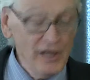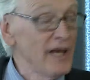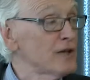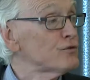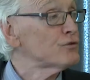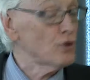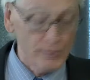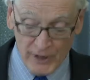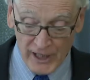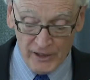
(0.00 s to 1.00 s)

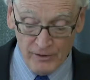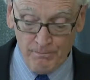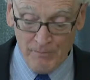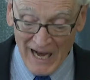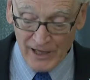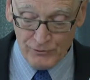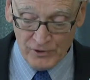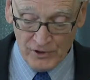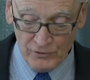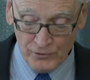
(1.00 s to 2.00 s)
exterminated
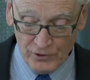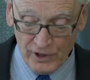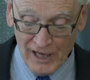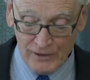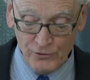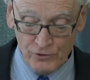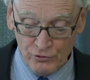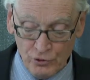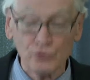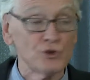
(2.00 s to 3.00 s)
Bosnians to
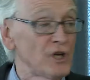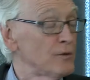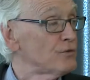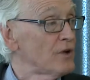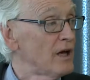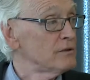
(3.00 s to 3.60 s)
constitute genocide,